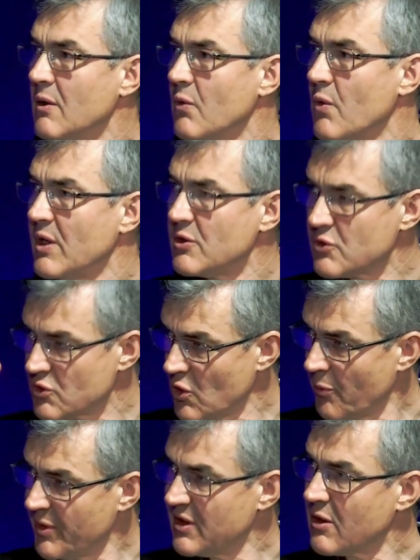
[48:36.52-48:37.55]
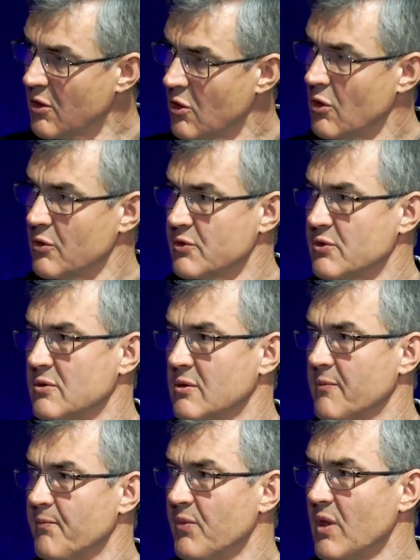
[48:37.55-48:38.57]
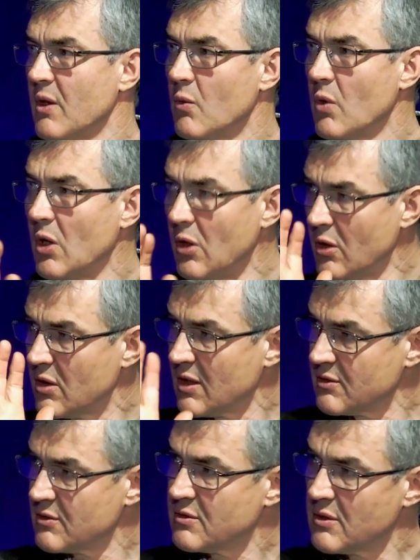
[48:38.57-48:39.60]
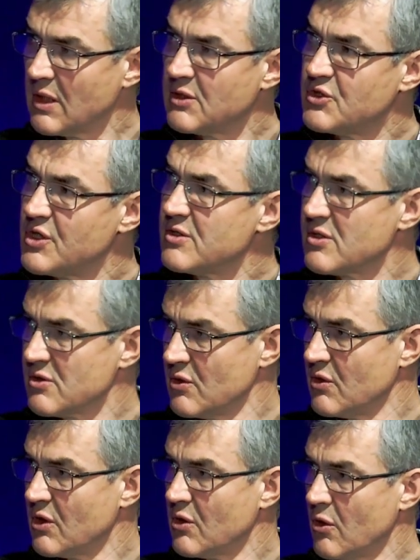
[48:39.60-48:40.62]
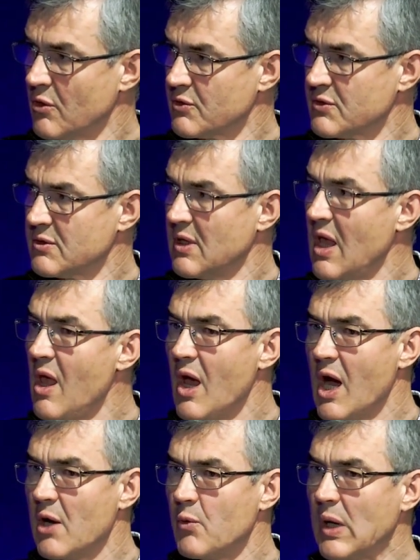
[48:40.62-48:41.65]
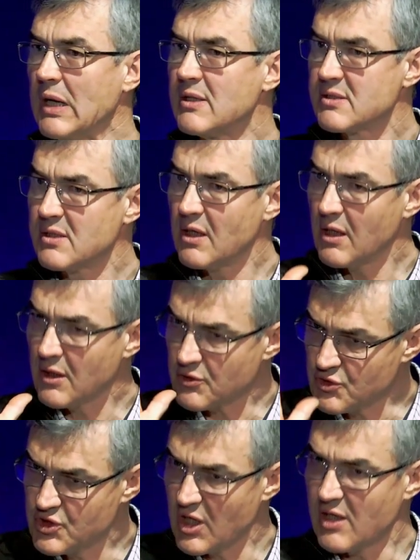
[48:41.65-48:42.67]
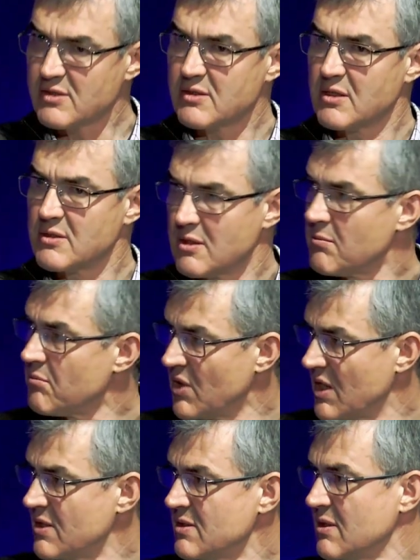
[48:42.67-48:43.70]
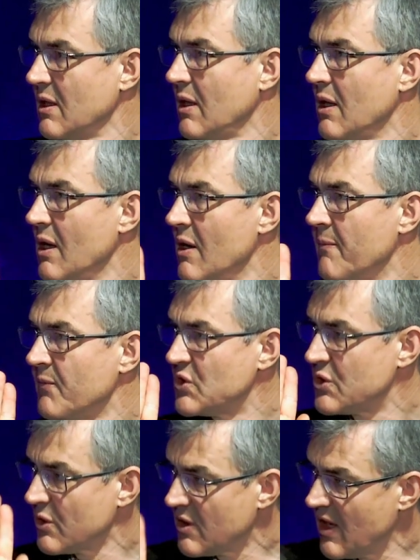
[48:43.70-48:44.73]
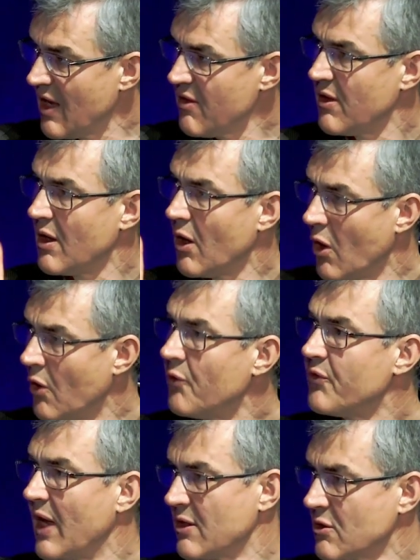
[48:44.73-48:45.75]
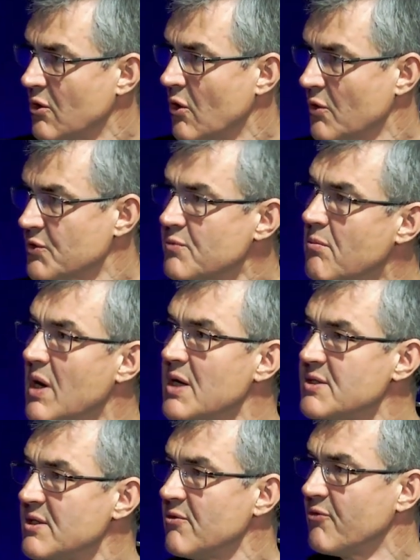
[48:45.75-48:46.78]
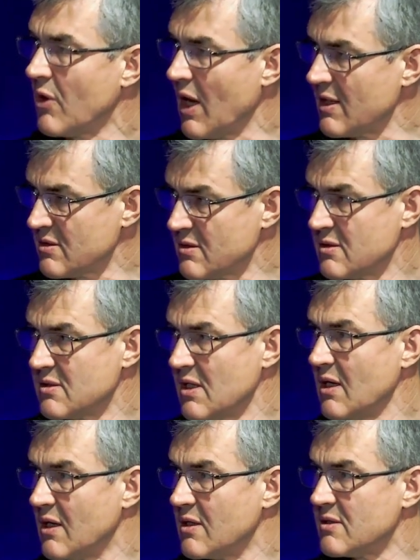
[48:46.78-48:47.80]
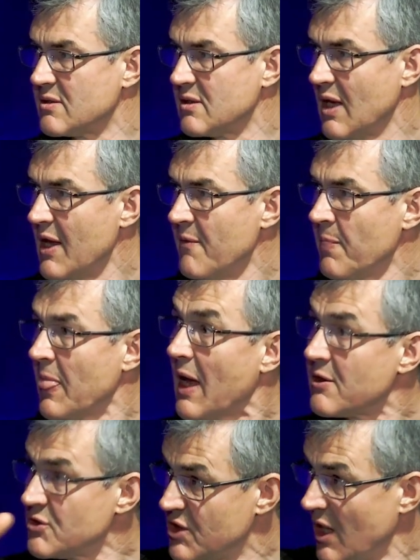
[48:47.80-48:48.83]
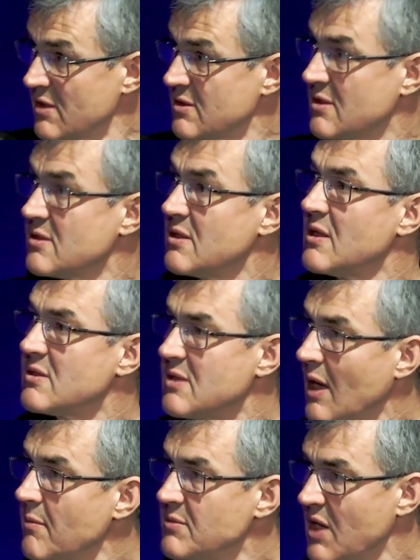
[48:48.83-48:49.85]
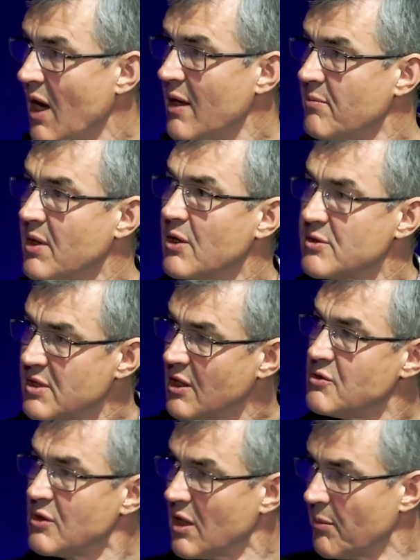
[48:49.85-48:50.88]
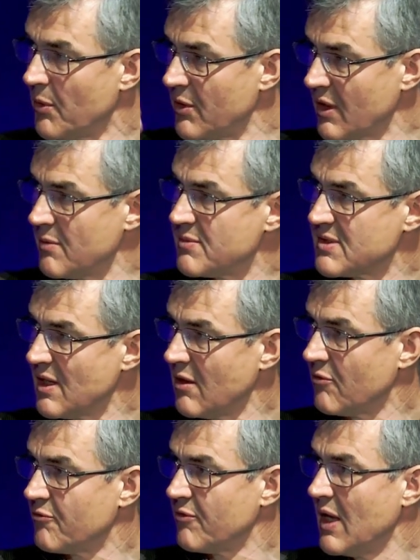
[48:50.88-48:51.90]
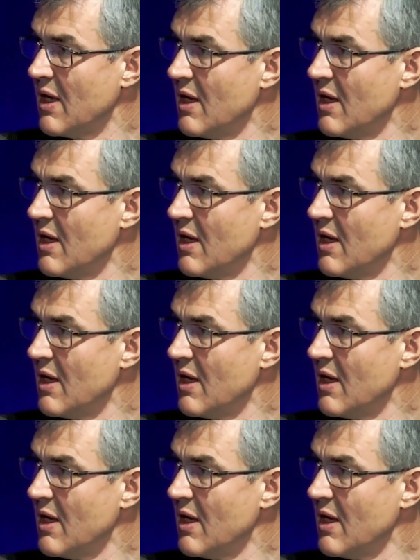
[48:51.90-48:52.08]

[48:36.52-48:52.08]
We stop at the cross, we look at Jesus on the cross, and we'll see justice and mercy together on that cross, mercy for us sinners, and justice in the same time, because he took upon himself